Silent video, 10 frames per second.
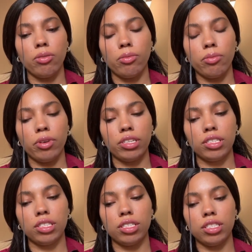What
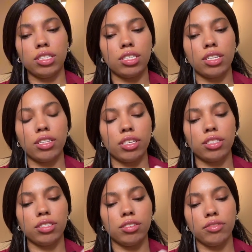does the
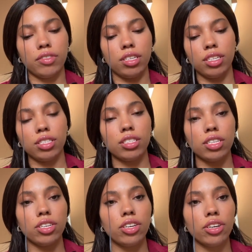collective need to
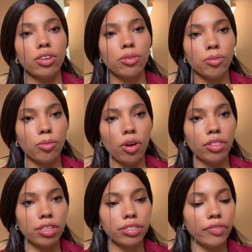hear on
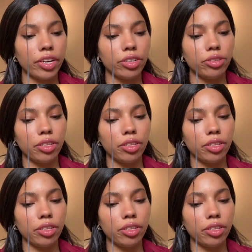these final